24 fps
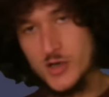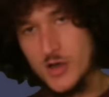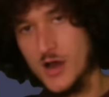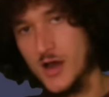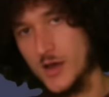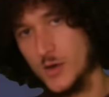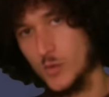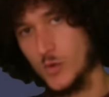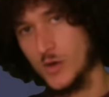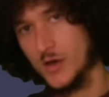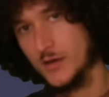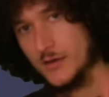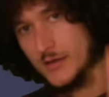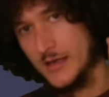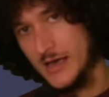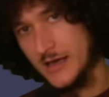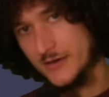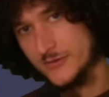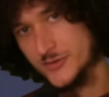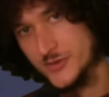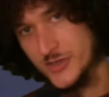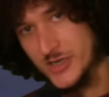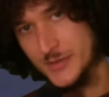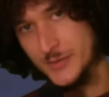Ottawa,
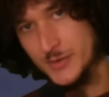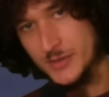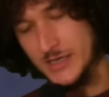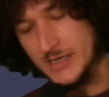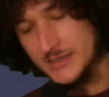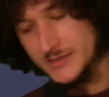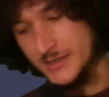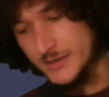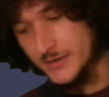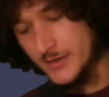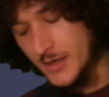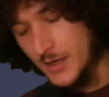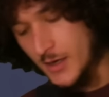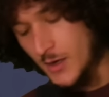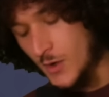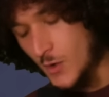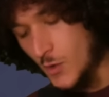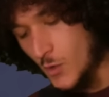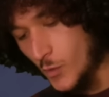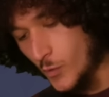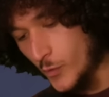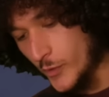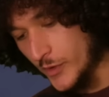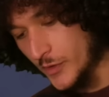after I'm elected,
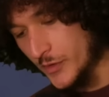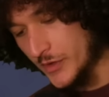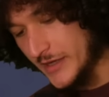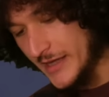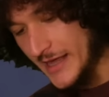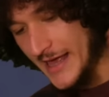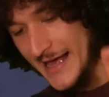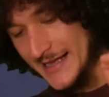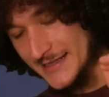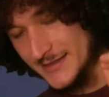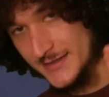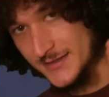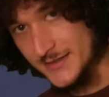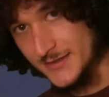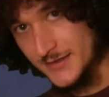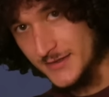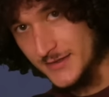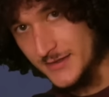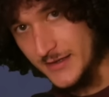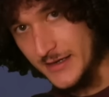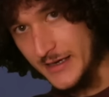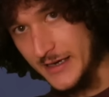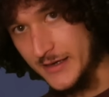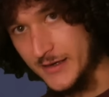will get
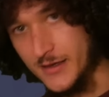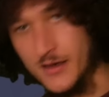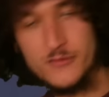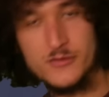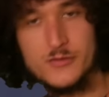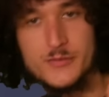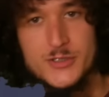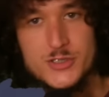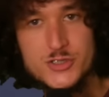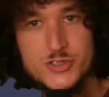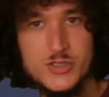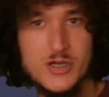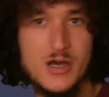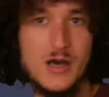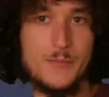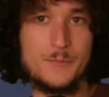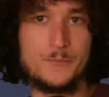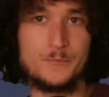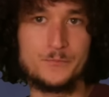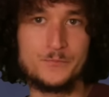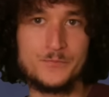a government job.